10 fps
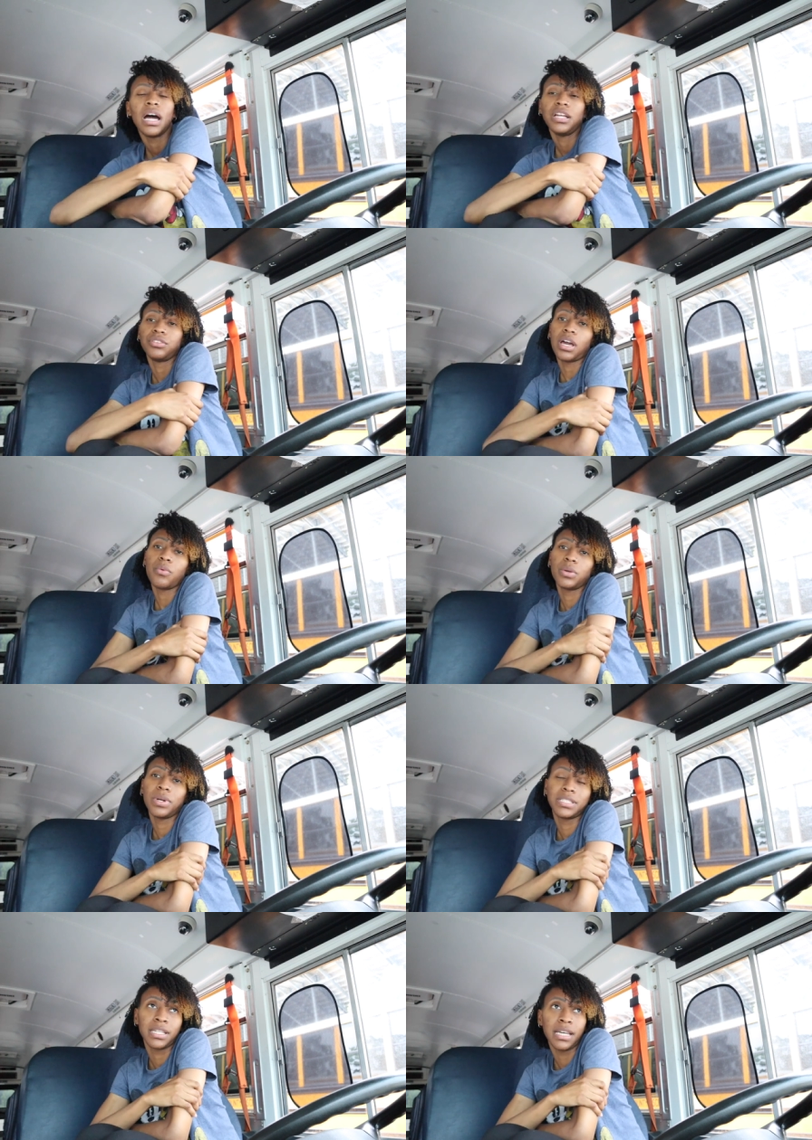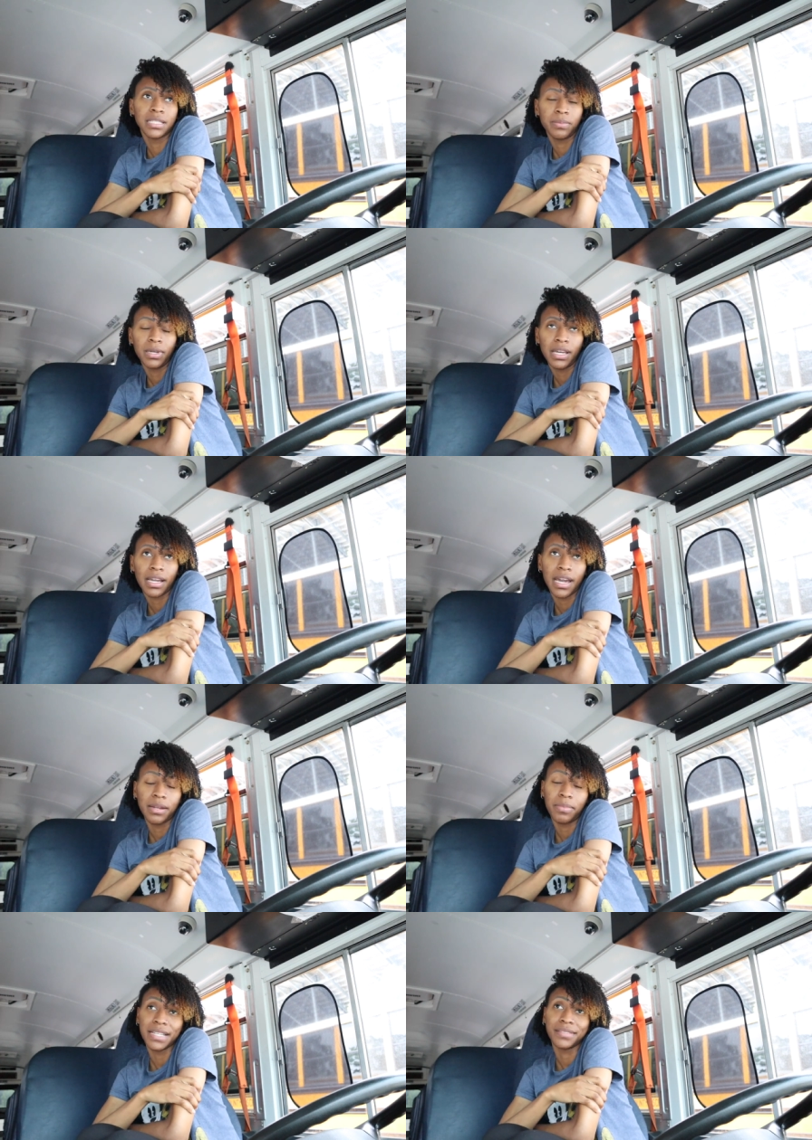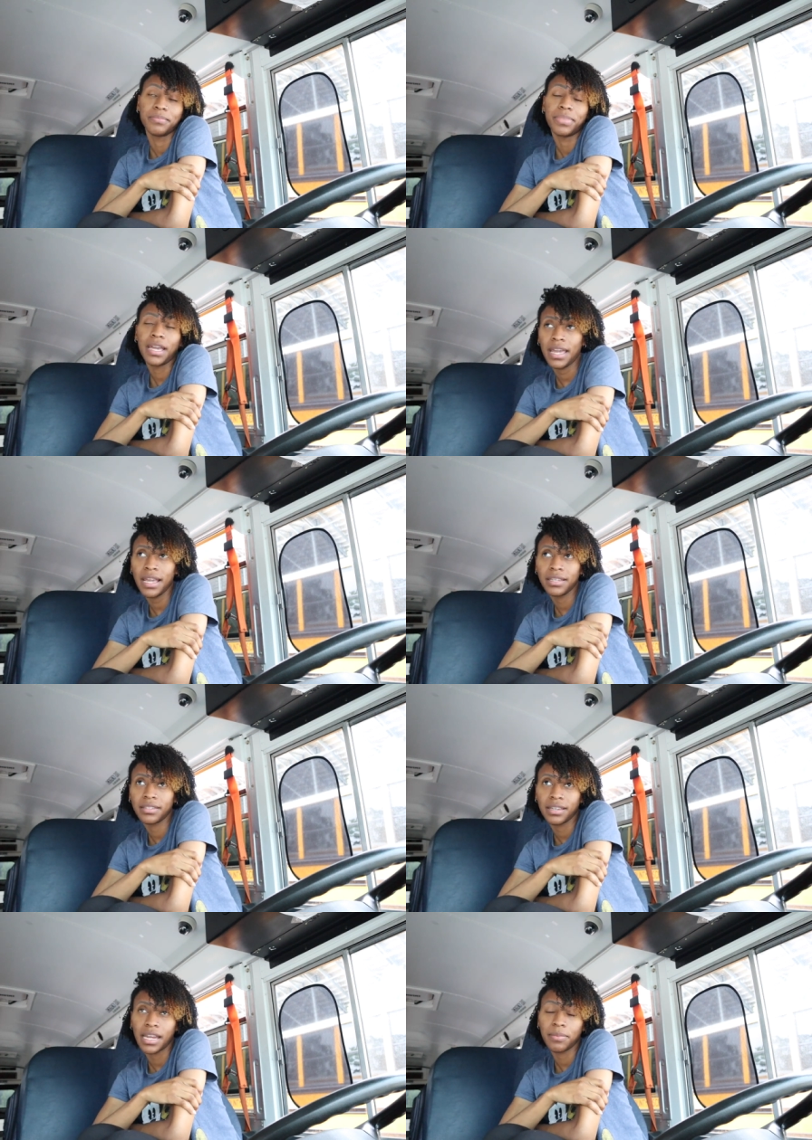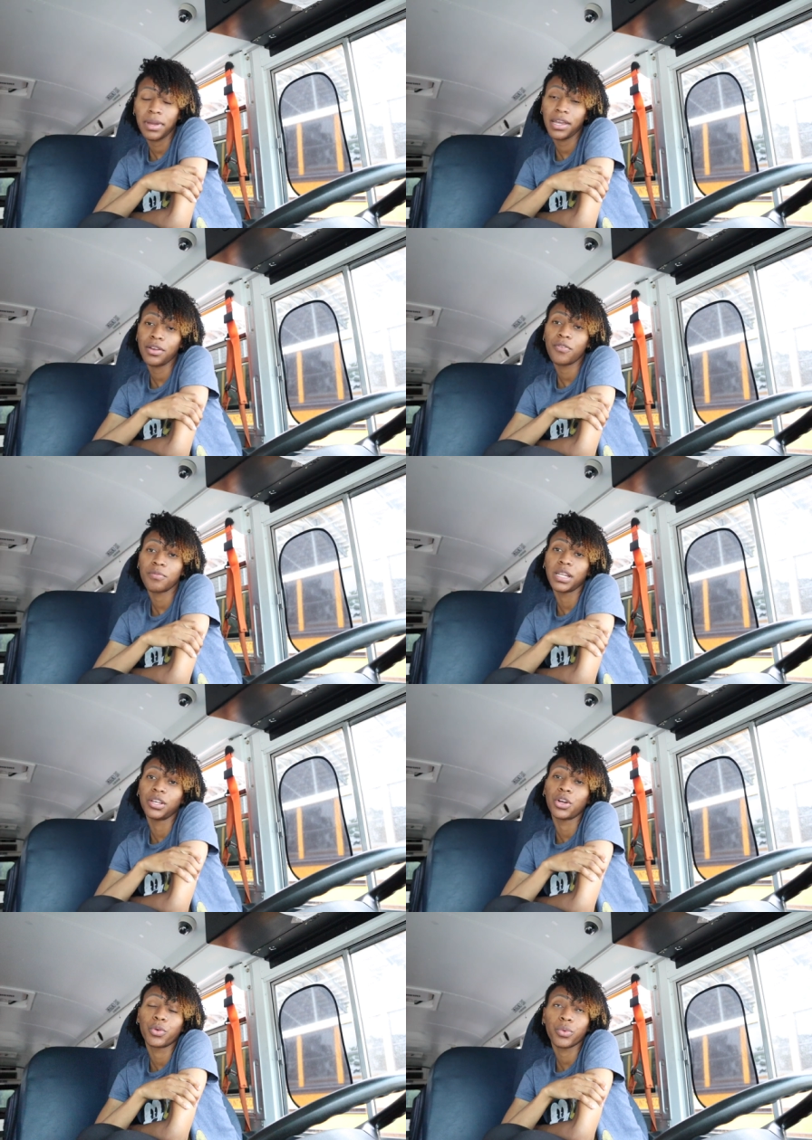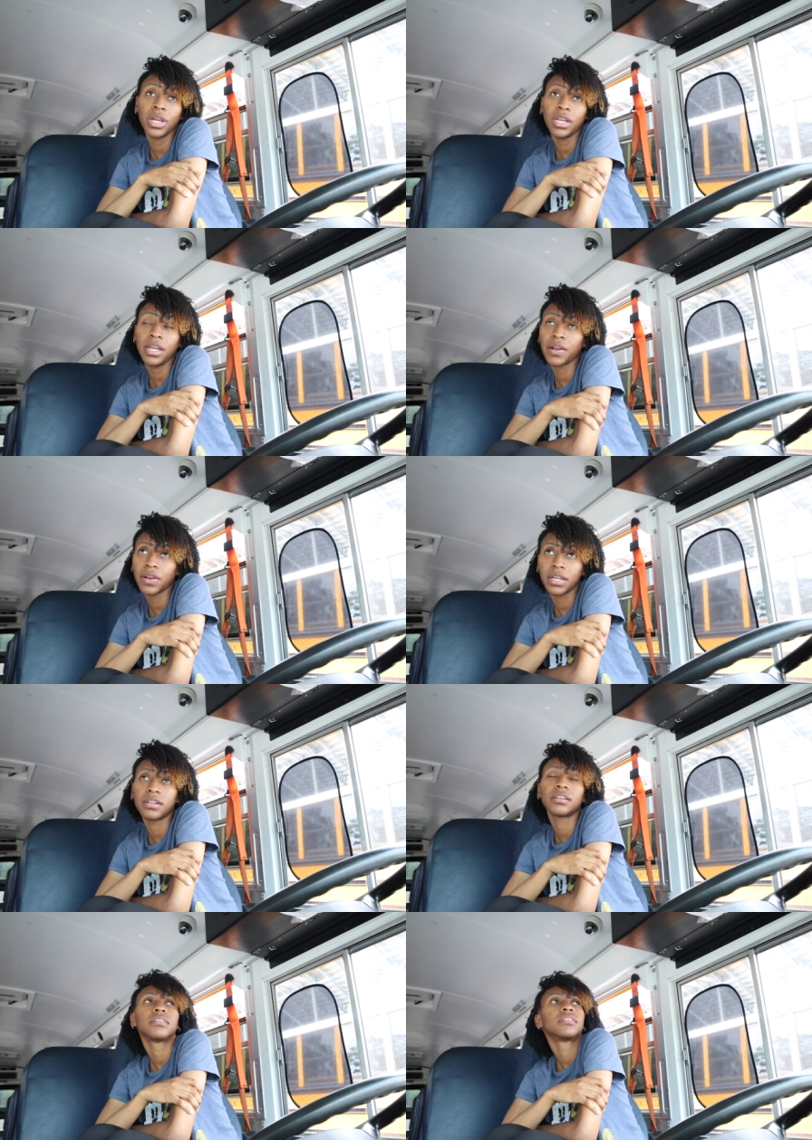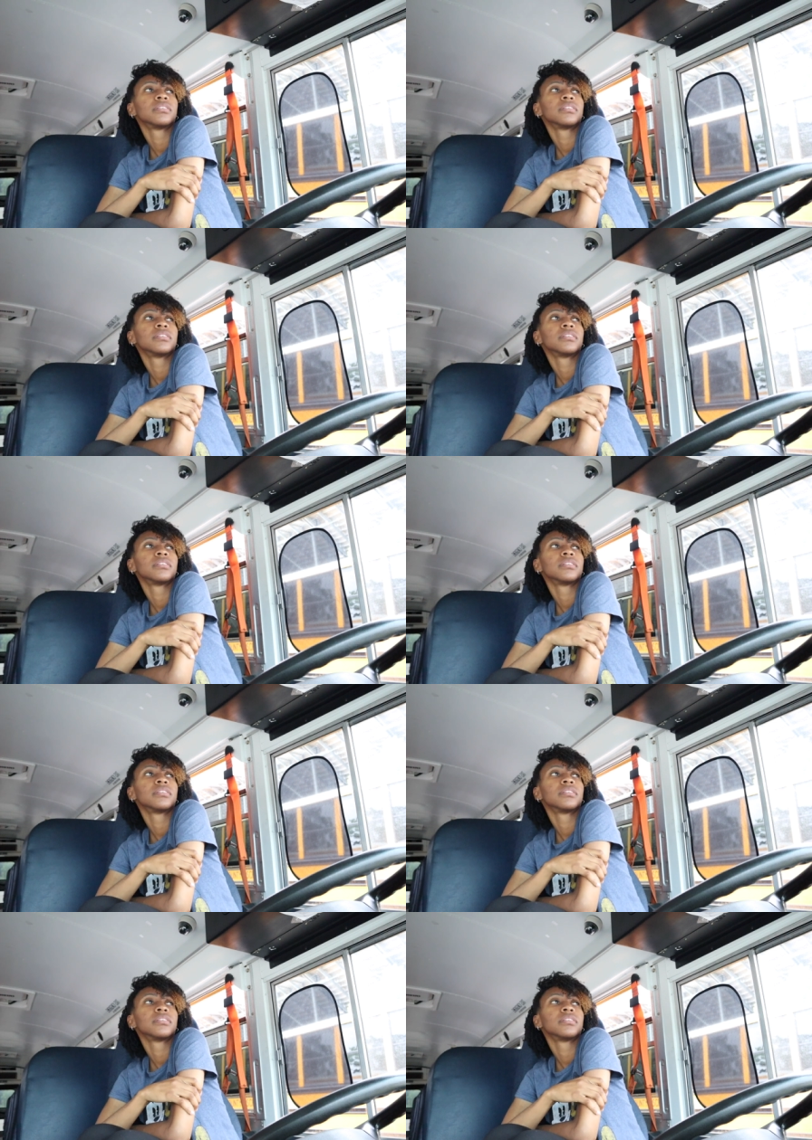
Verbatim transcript: I do not want to wait till last minute. I gotta buy some paint. I gotta paint over my little green area.